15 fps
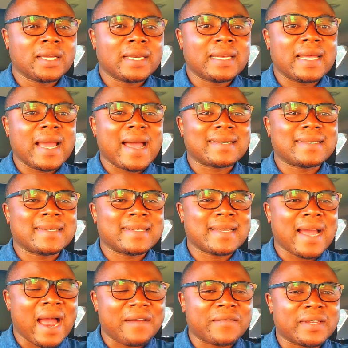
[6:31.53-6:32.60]
they are still
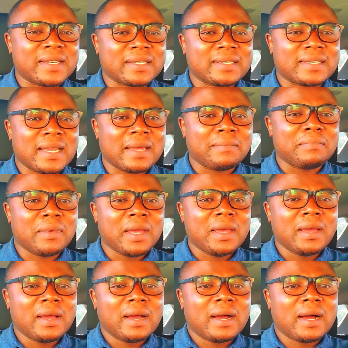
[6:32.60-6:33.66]
having the same
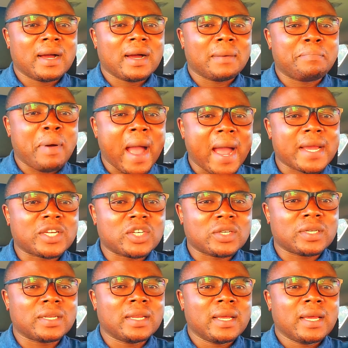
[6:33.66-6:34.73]

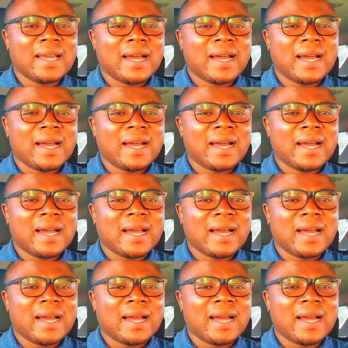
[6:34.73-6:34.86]
passion.